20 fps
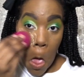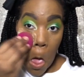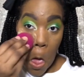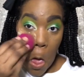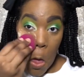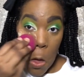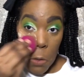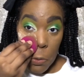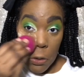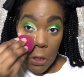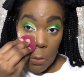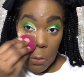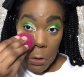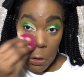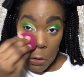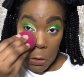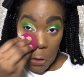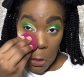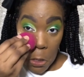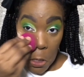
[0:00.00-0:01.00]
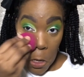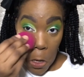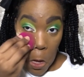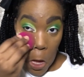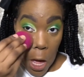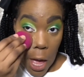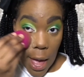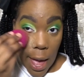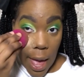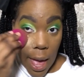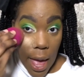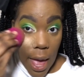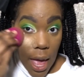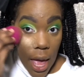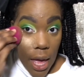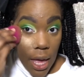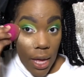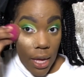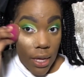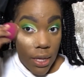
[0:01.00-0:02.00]
So I'm just gonna go ahead
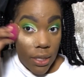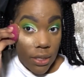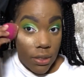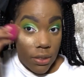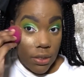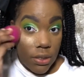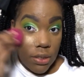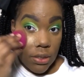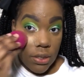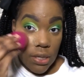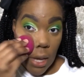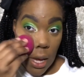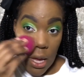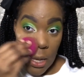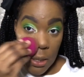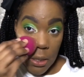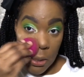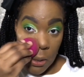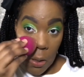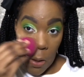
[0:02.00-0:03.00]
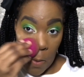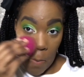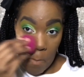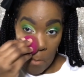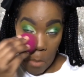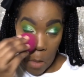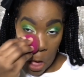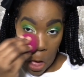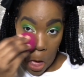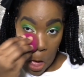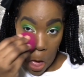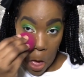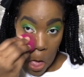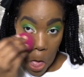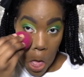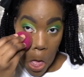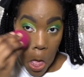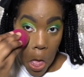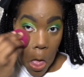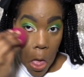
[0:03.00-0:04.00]
and set my
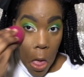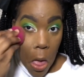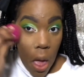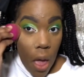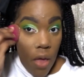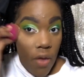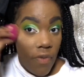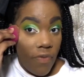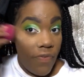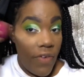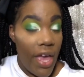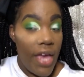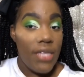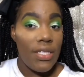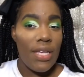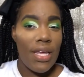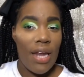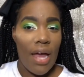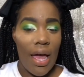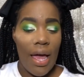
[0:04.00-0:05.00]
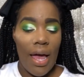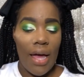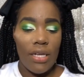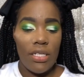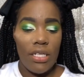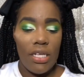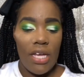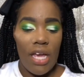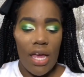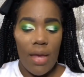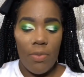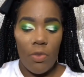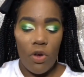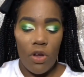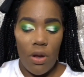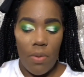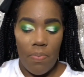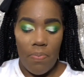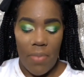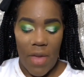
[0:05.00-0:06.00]
face, and I actually am gonna
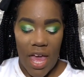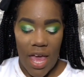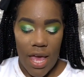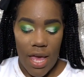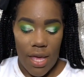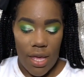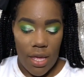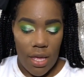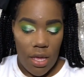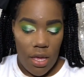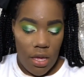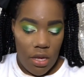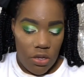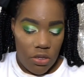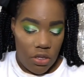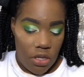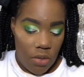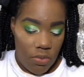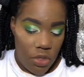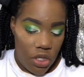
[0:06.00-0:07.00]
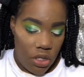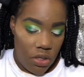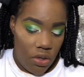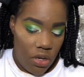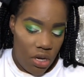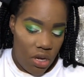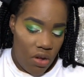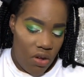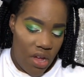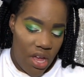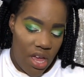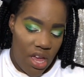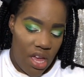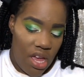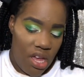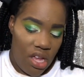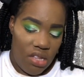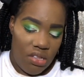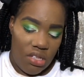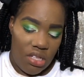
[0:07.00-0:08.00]
bake. So I'm just gonna go
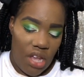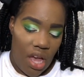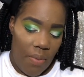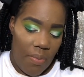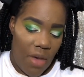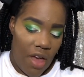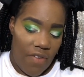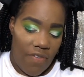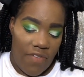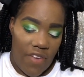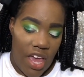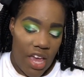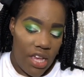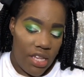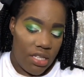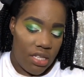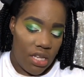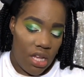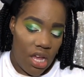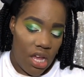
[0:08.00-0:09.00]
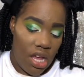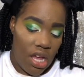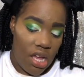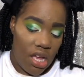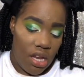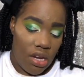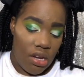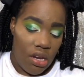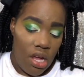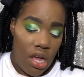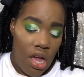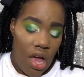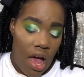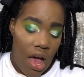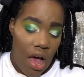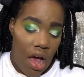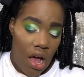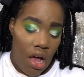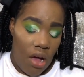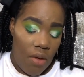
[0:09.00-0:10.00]
ahead and set my face and
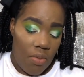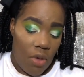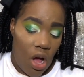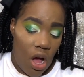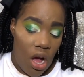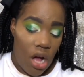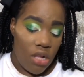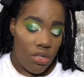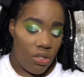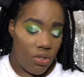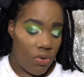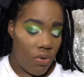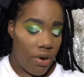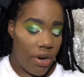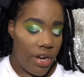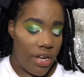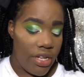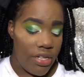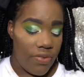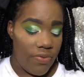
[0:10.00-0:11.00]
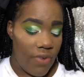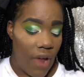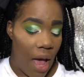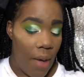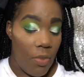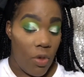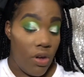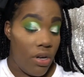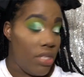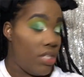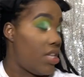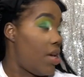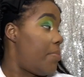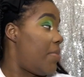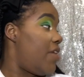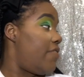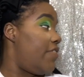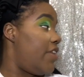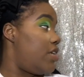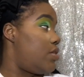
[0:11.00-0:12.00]
contour, and I'm gonna set
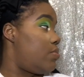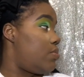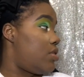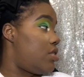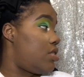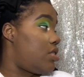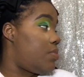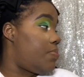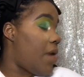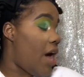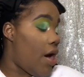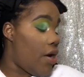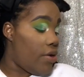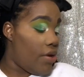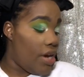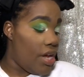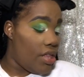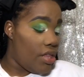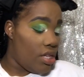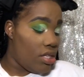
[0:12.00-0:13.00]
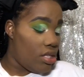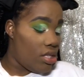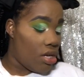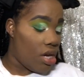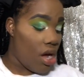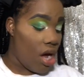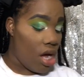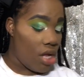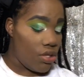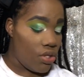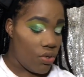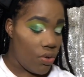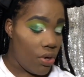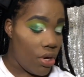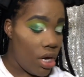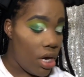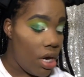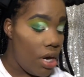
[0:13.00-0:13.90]
my face with this powder, and then to contour,